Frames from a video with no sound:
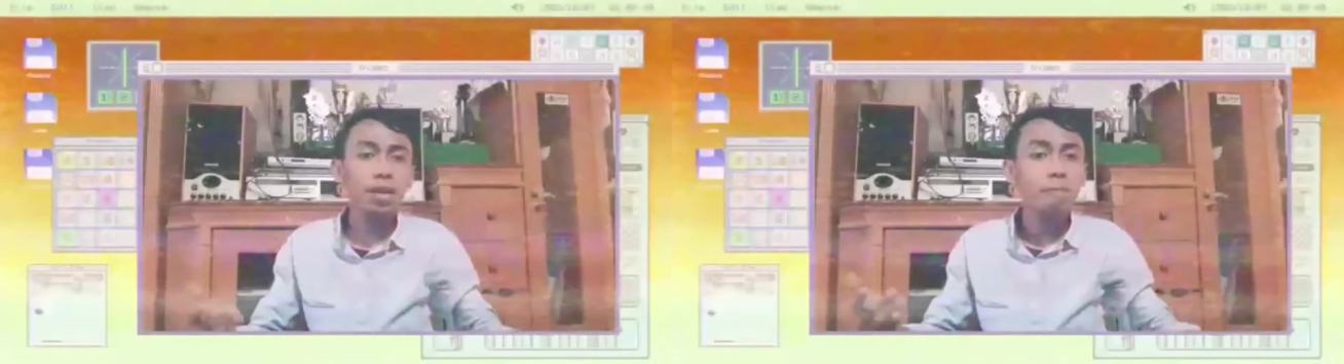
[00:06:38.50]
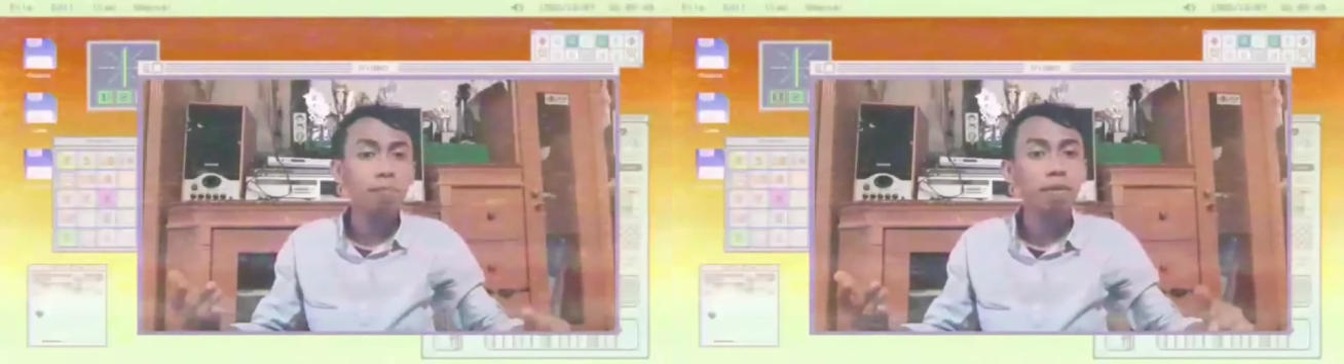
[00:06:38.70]

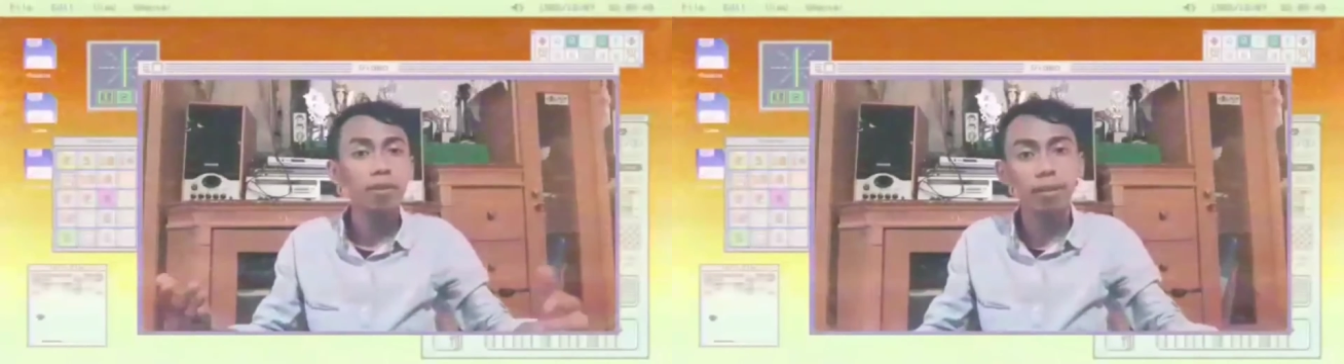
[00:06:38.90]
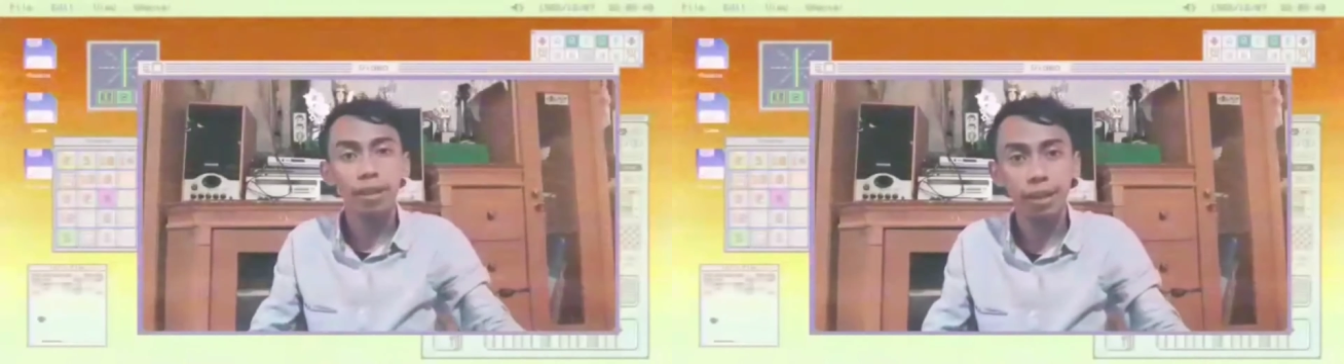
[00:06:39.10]
people
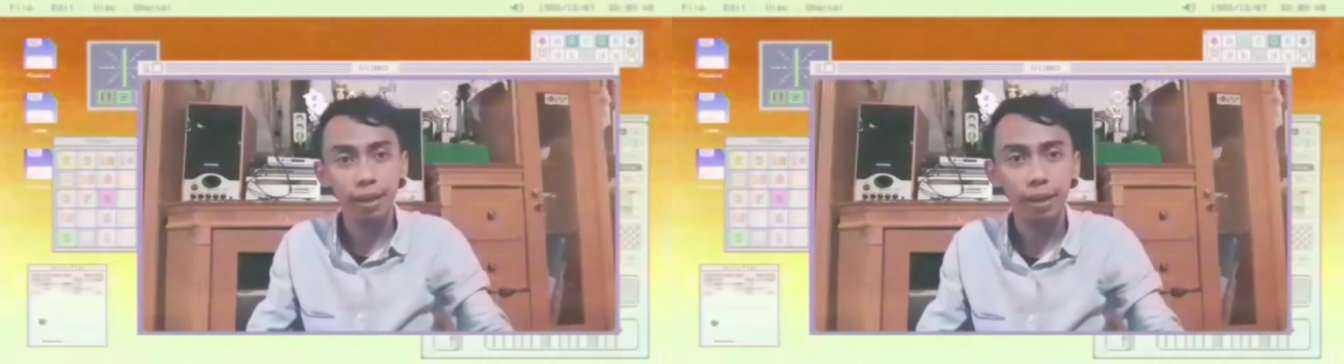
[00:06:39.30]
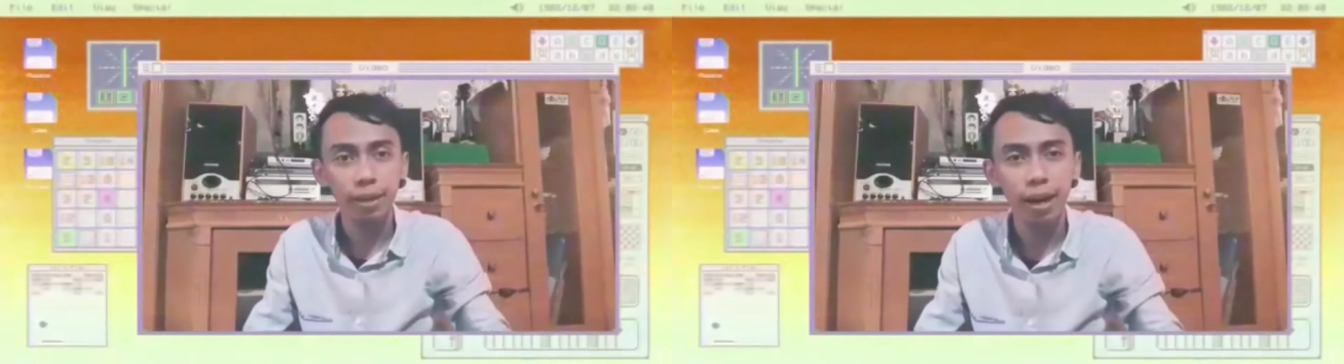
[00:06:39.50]
think
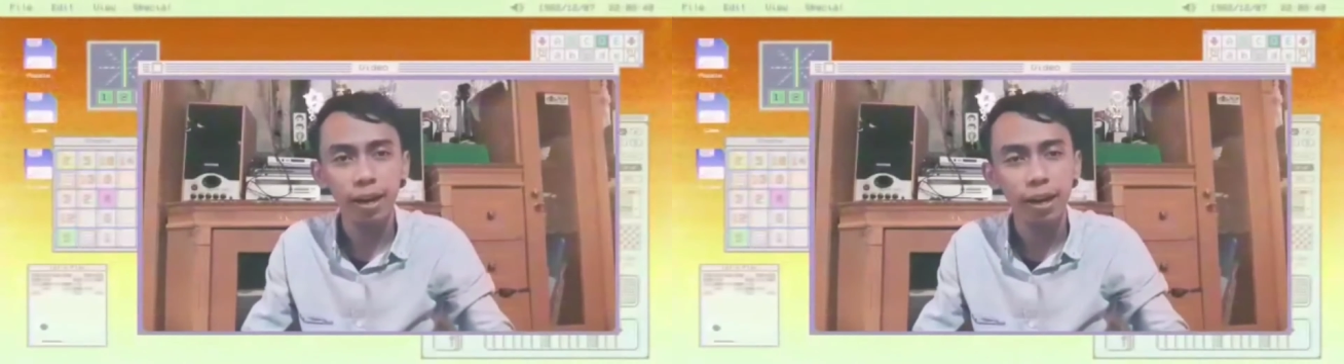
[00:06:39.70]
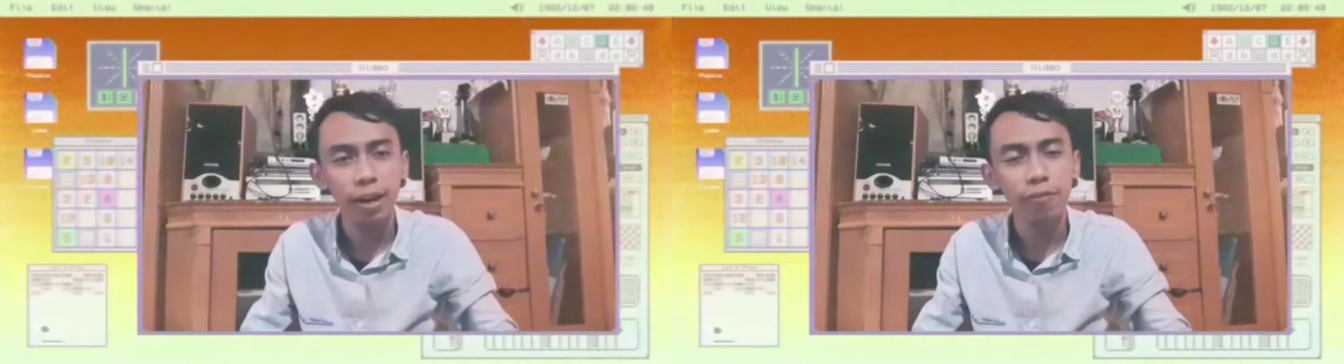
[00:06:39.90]
that
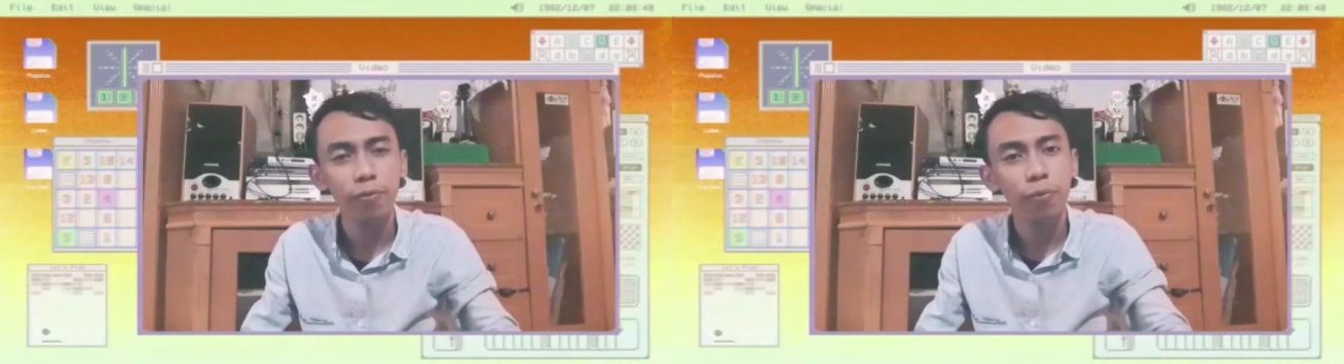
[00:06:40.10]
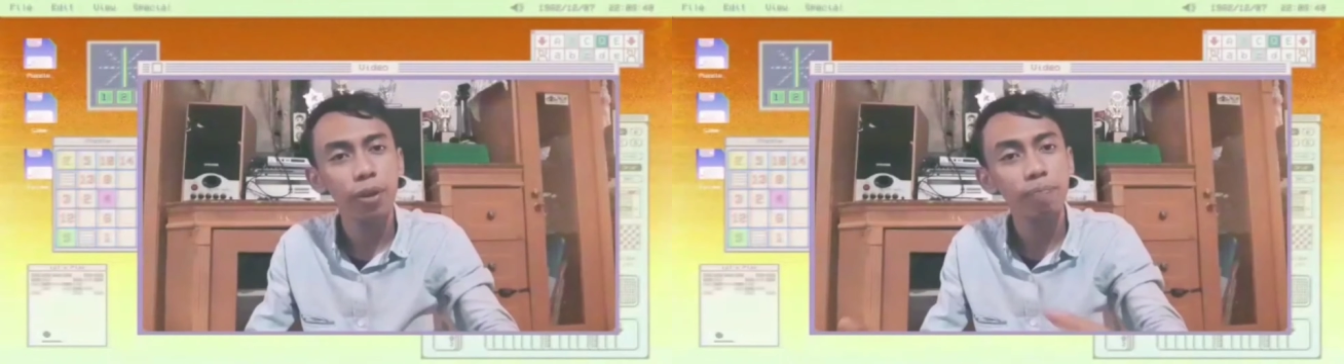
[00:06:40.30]
if
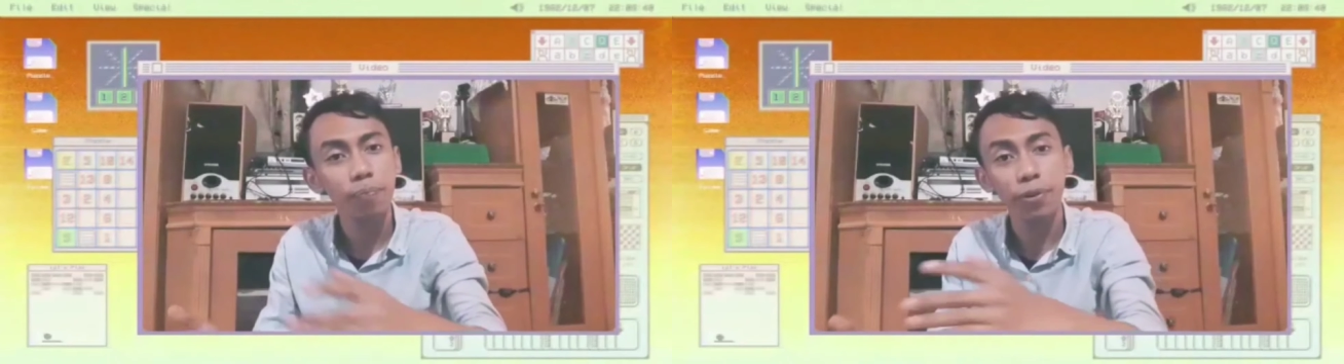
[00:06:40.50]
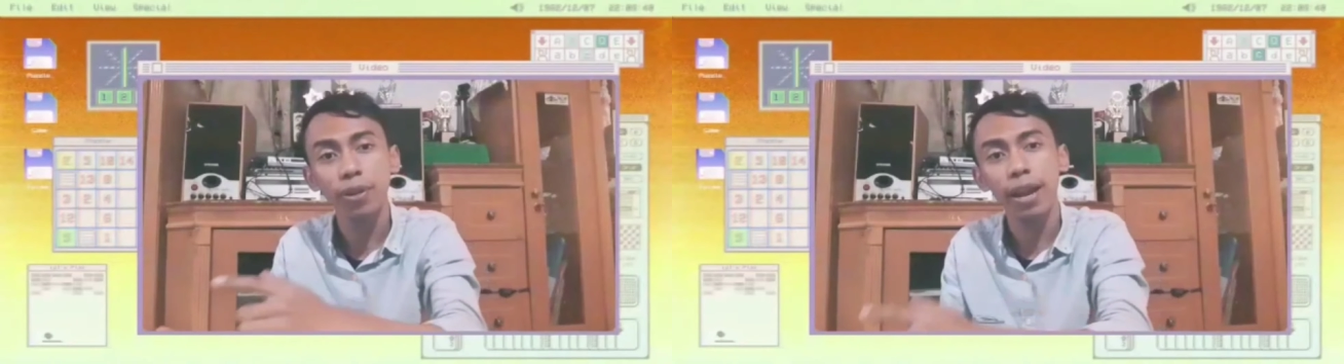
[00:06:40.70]
we
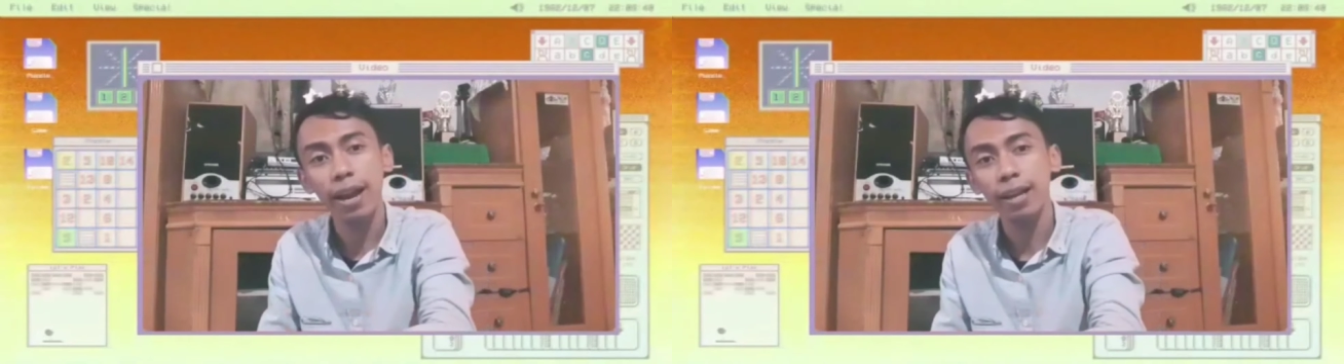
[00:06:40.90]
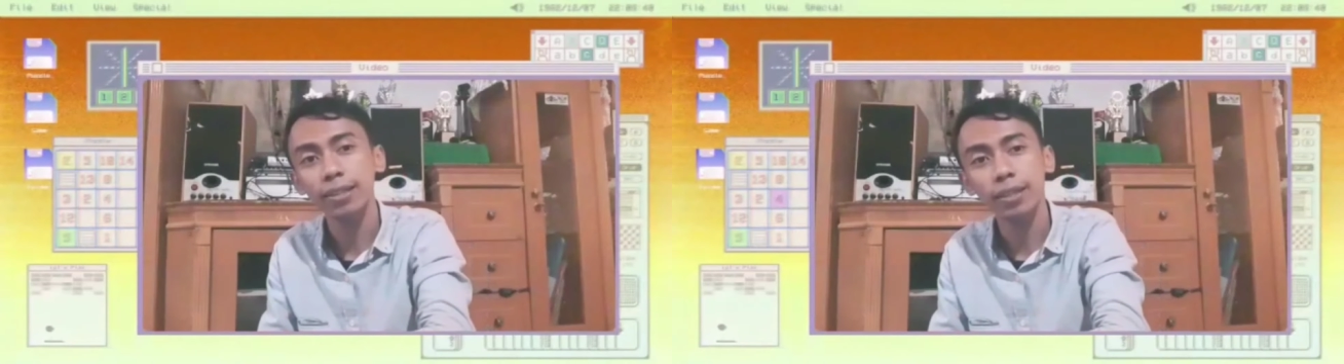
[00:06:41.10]
put
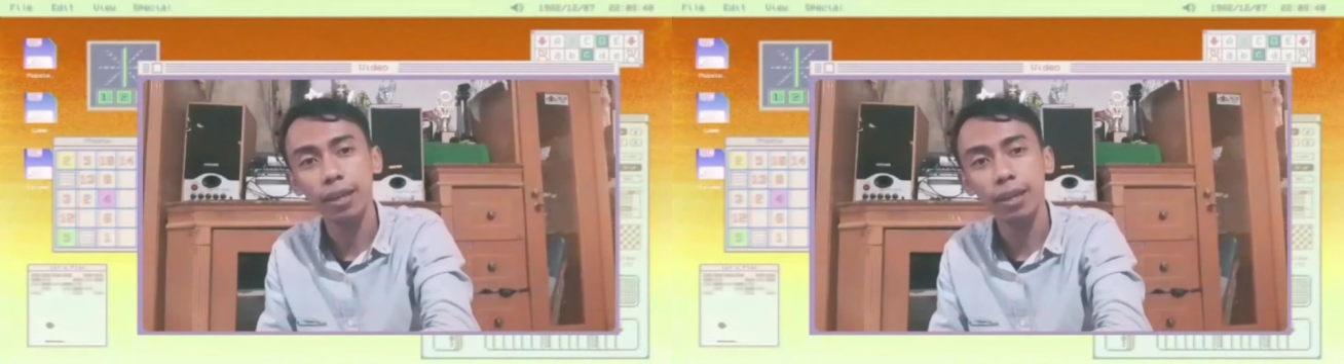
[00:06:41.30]
s